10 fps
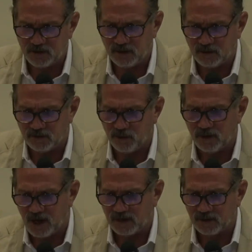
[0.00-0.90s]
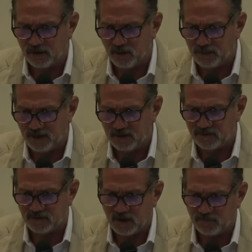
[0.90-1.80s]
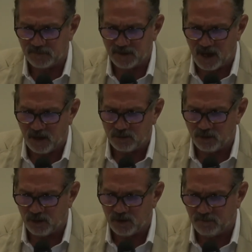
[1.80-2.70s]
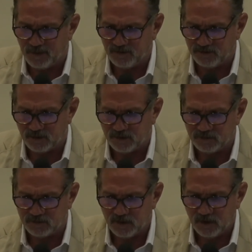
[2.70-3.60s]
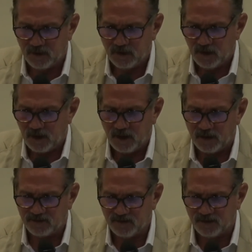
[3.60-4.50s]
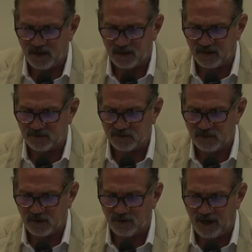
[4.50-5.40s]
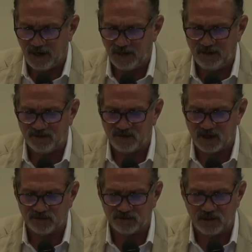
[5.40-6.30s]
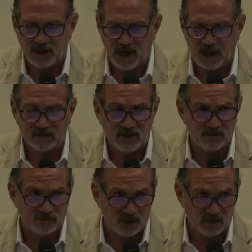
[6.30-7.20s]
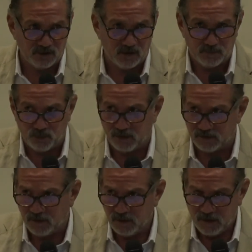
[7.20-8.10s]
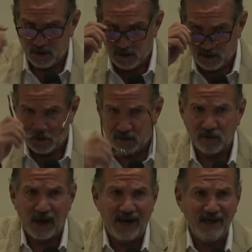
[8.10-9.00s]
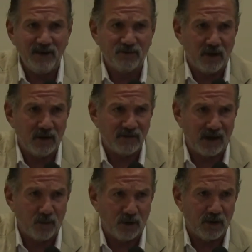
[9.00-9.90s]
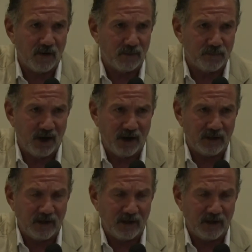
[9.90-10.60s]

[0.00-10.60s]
in long-acting opiates, alcohol, benzos, synthetics, or any centrally acting drugs on board. Any drugs that work on the brain,